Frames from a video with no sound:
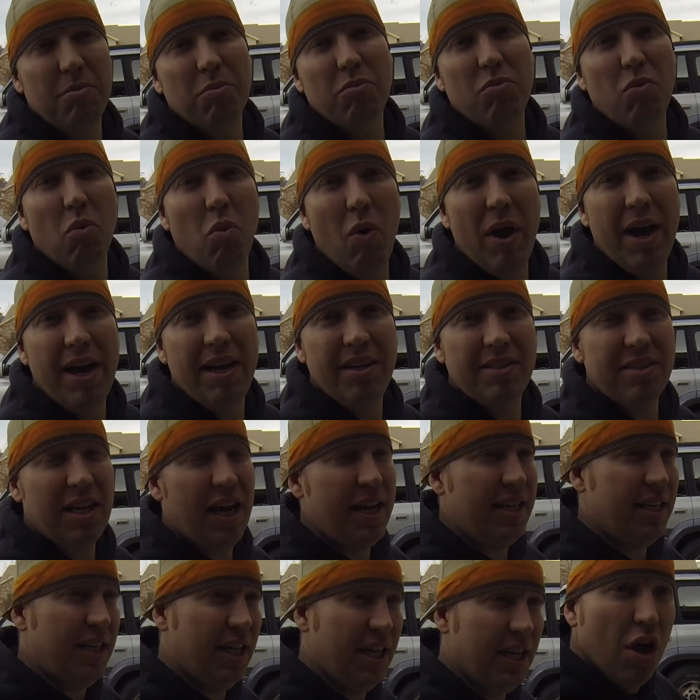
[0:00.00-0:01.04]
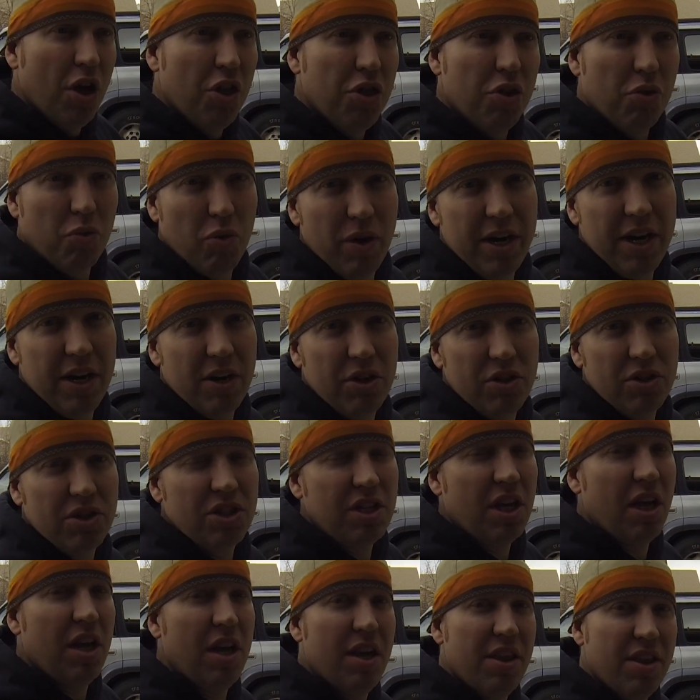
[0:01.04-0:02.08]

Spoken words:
ways. I did the rears,